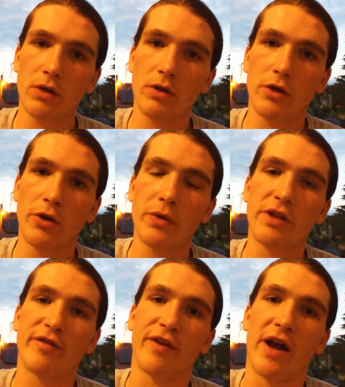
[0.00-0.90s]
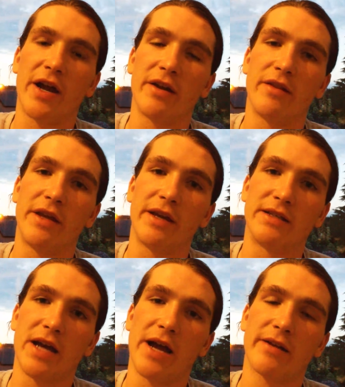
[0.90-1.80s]
you don't need to find the
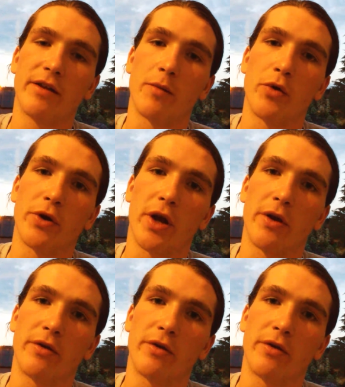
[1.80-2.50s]
exact number down